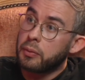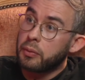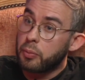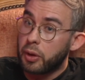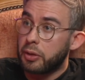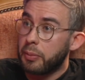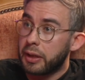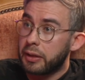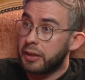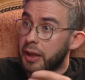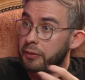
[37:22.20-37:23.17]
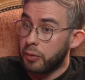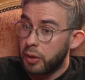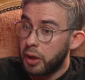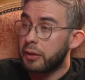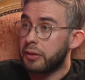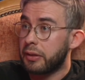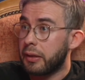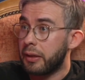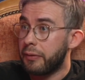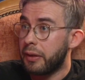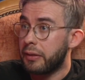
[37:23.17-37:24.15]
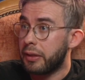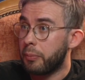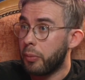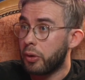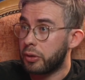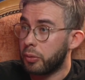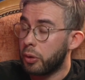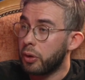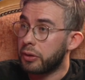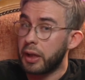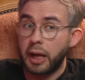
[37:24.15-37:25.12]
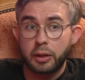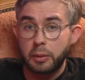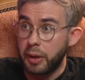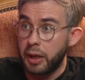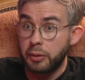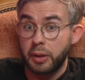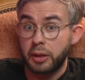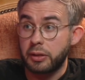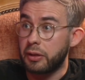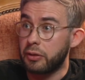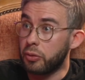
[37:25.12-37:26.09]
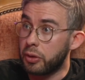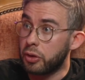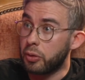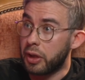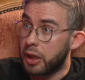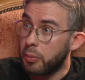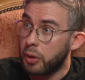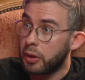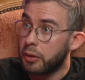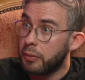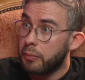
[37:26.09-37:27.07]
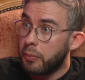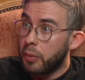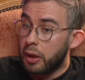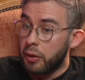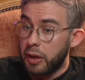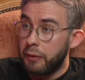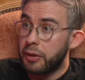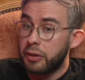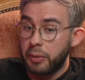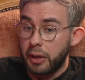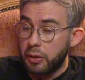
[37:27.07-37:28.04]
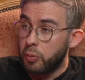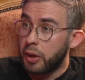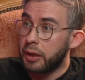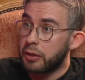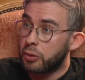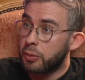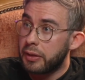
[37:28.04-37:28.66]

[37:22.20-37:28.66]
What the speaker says: Which means that for us, if at some point we want to add compatibility to a new keyword, we don't have to spend a week doing